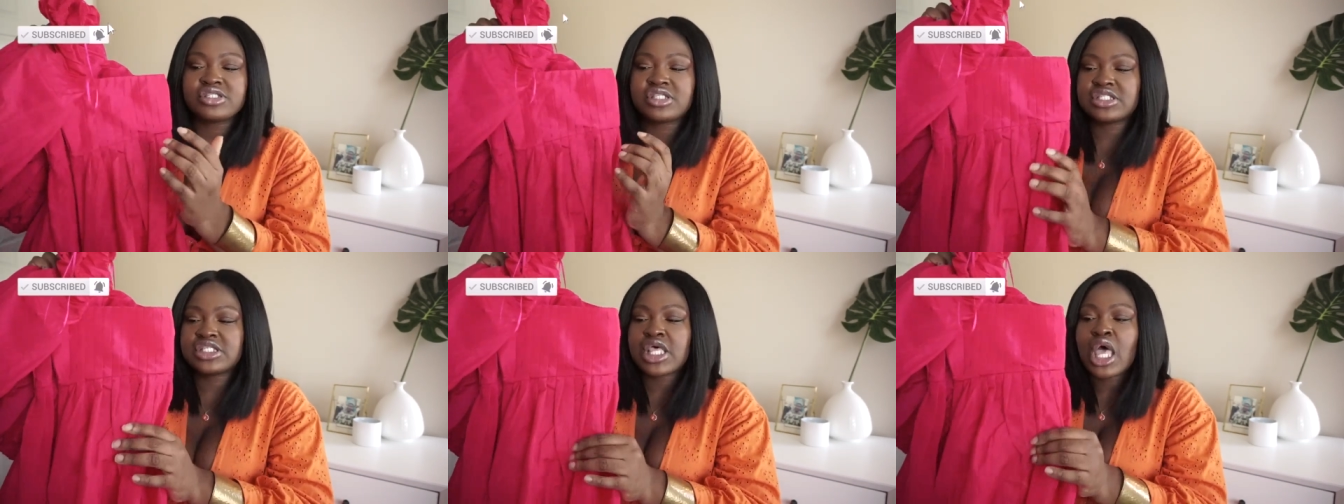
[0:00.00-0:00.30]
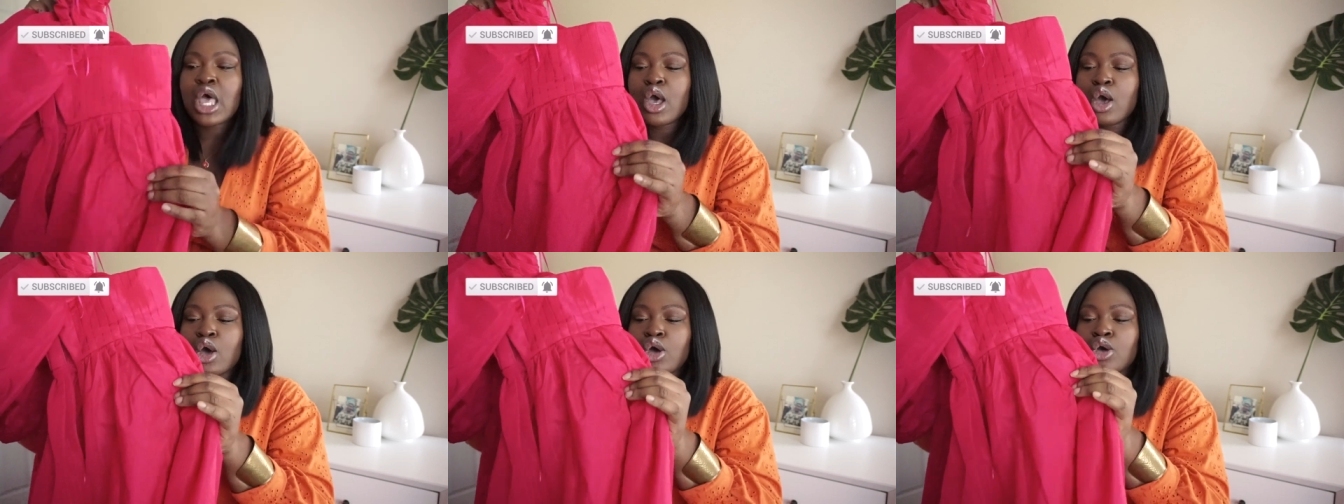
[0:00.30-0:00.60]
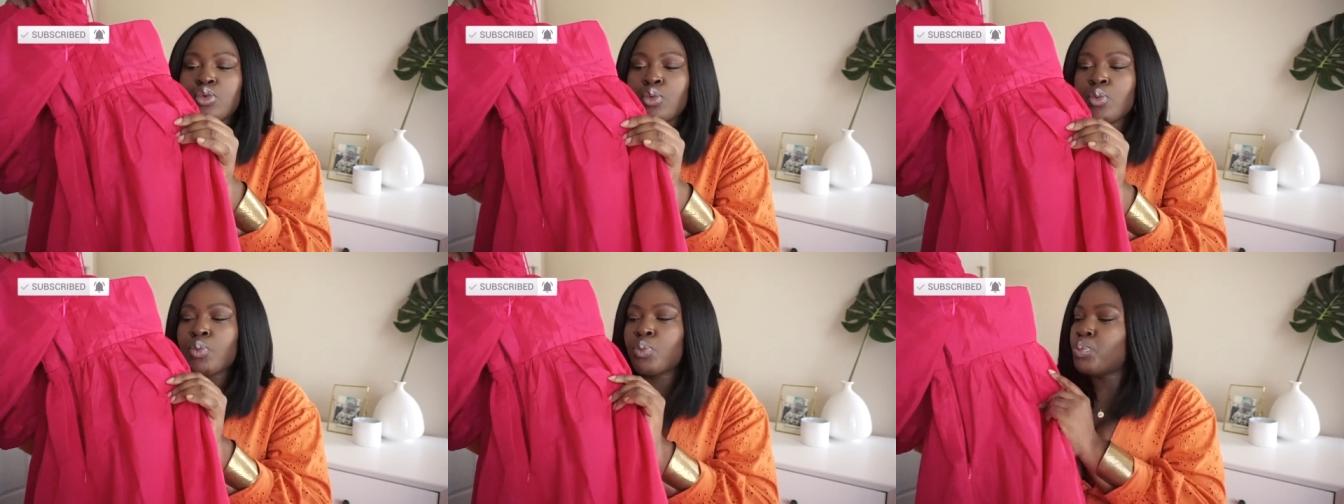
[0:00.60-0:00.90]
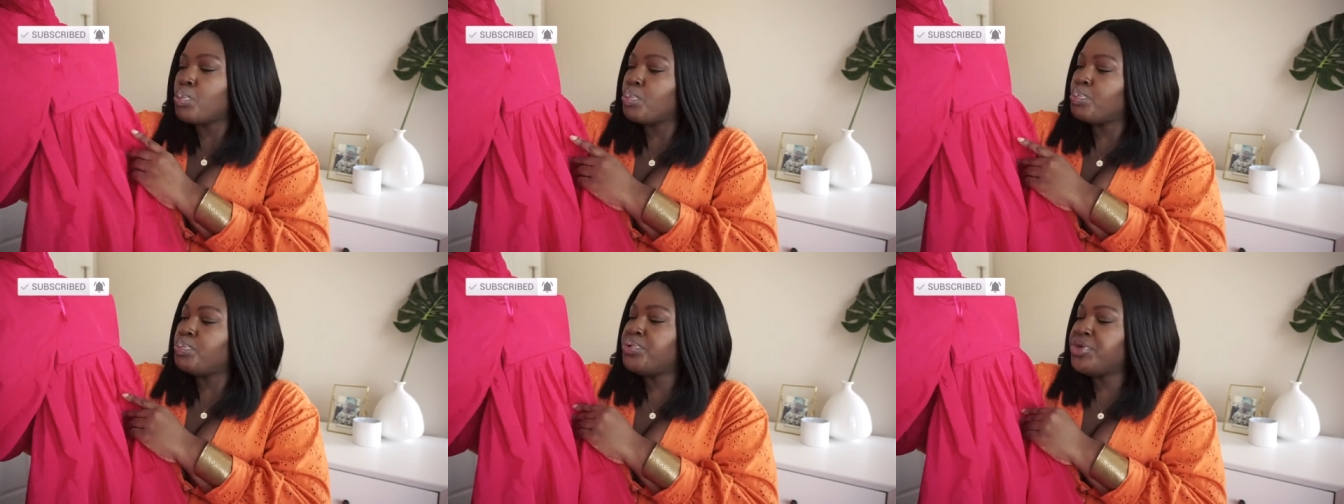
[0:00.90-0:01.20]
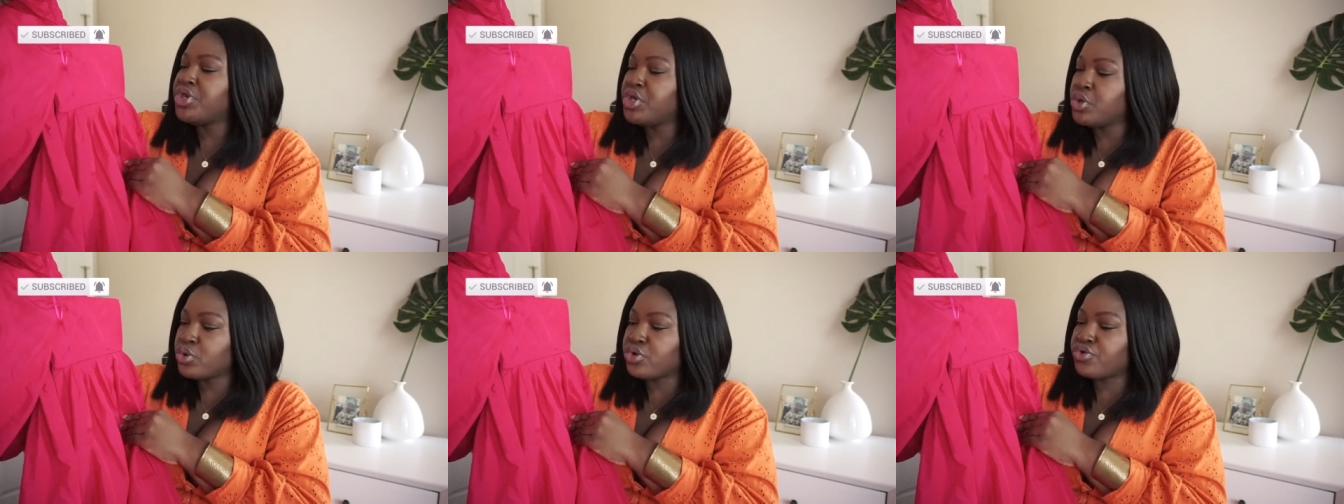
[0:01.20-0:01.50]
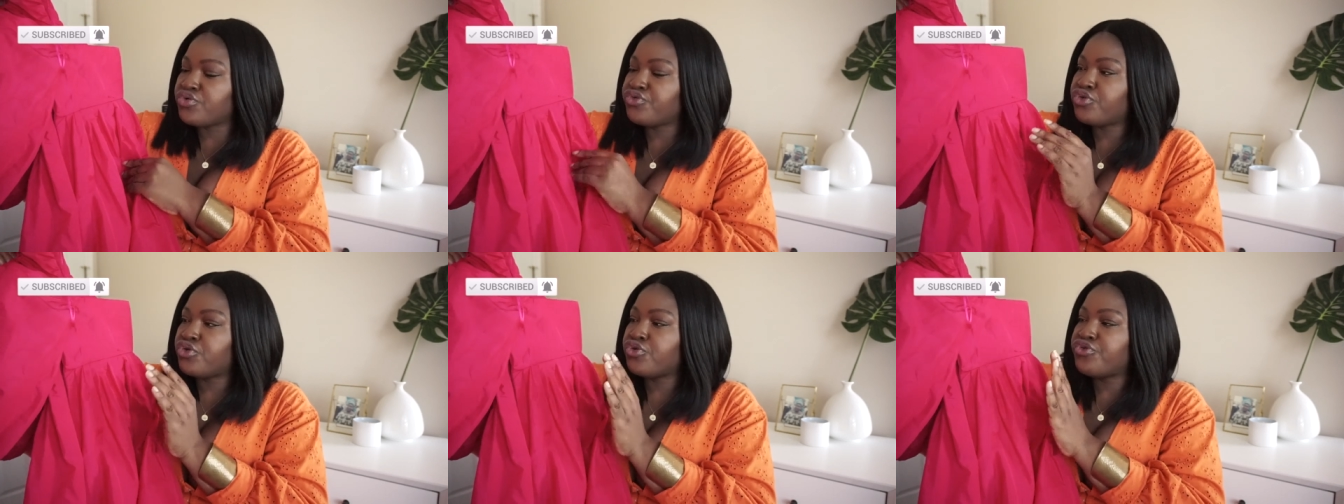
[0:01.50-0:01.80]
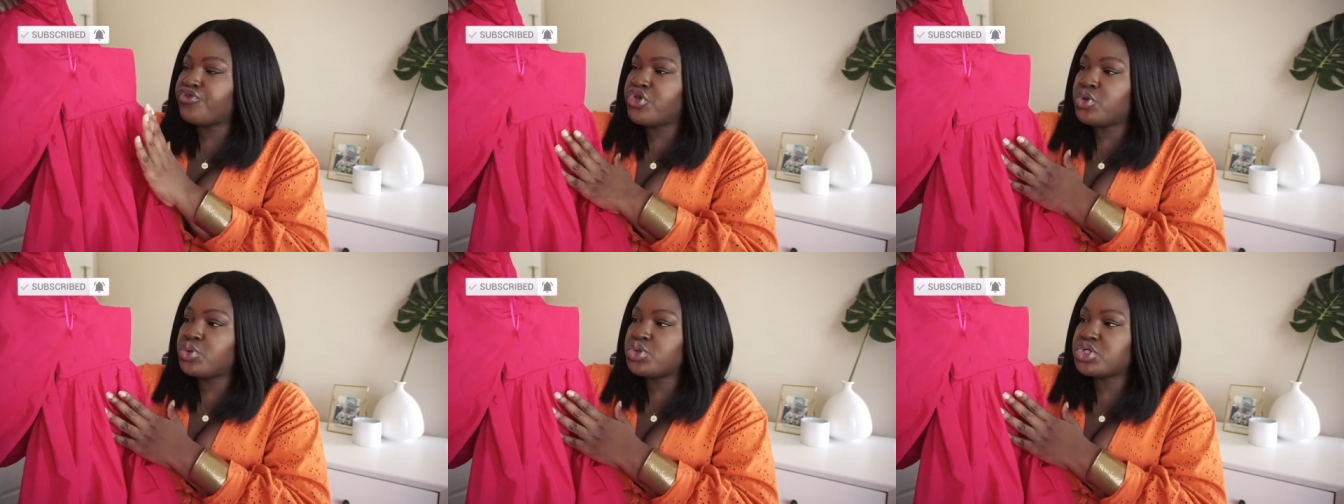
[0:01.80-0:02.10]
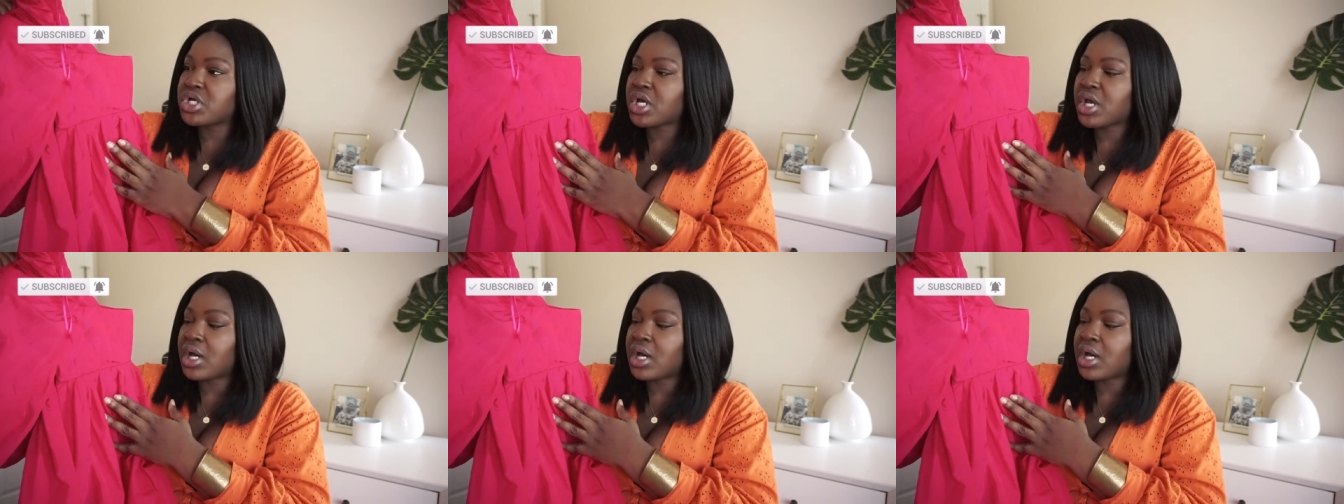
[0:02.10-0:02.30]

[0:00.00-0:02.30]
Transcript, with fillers: This beautiful fuchsia